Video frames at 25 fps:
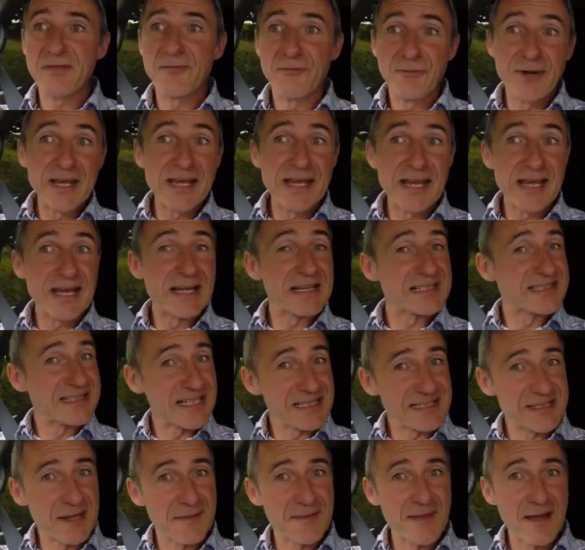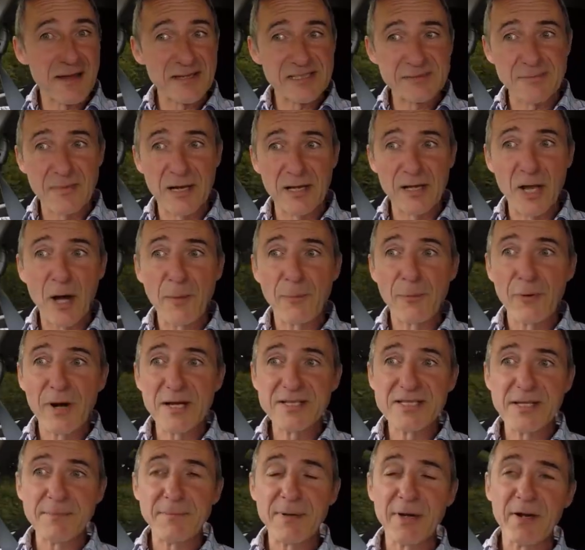3-year, 60,000 mile
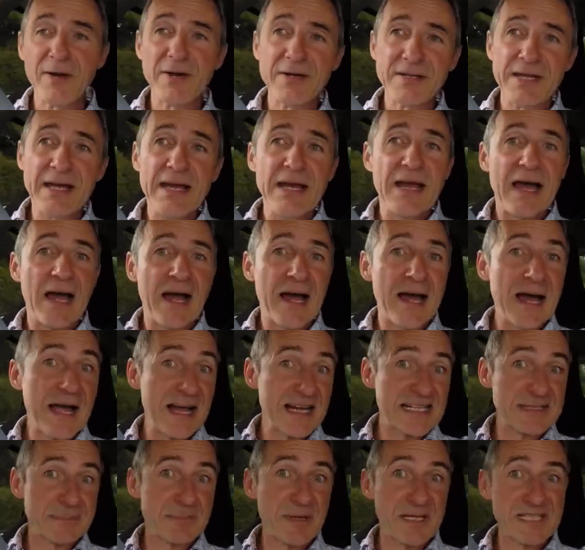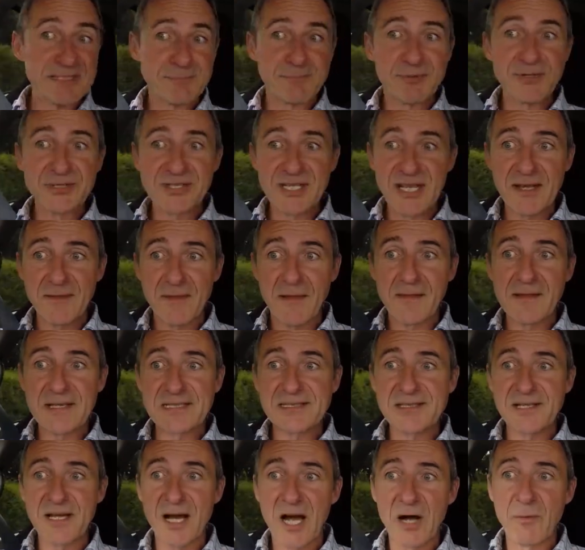operating period, experts predict that
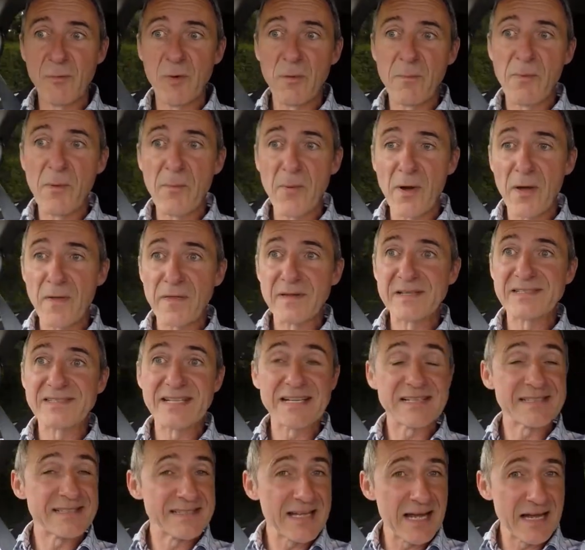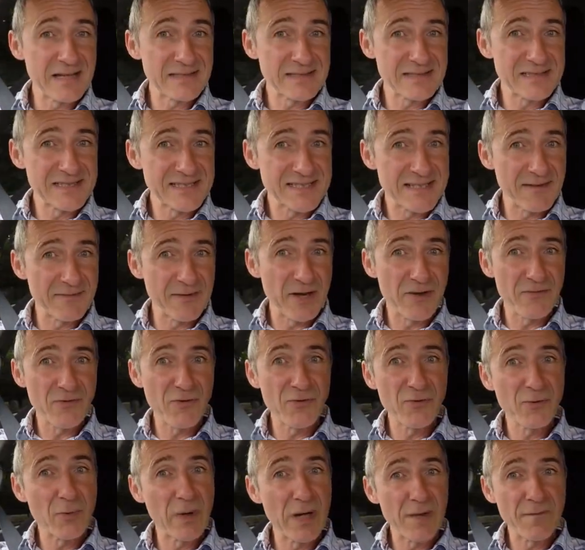this car will be worth
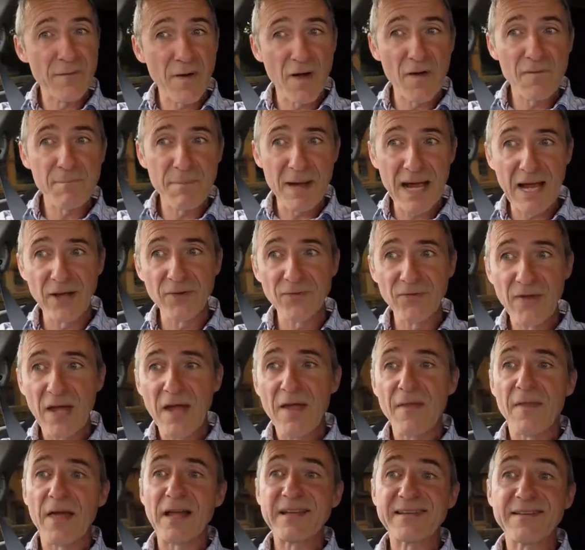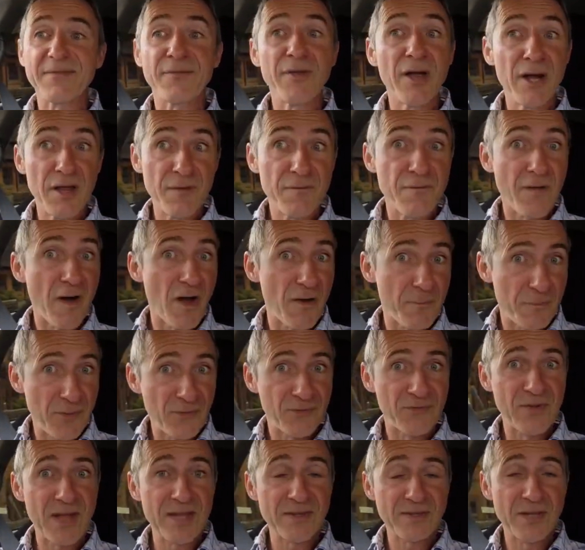£6,725. That's
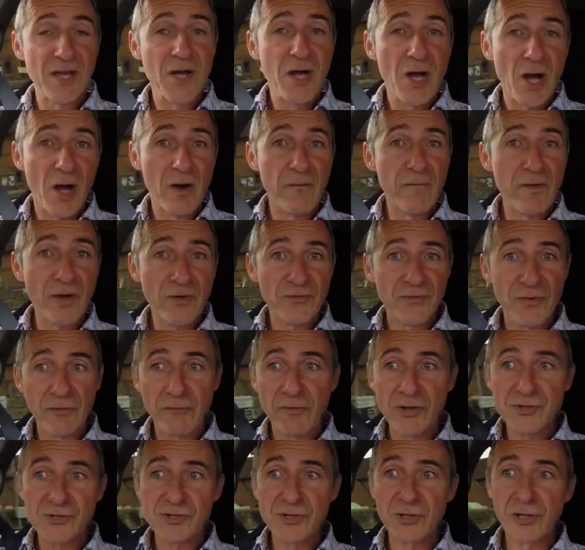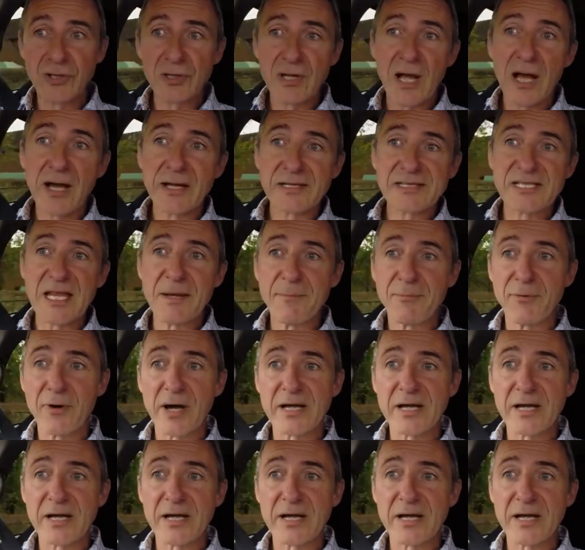35% of its original asking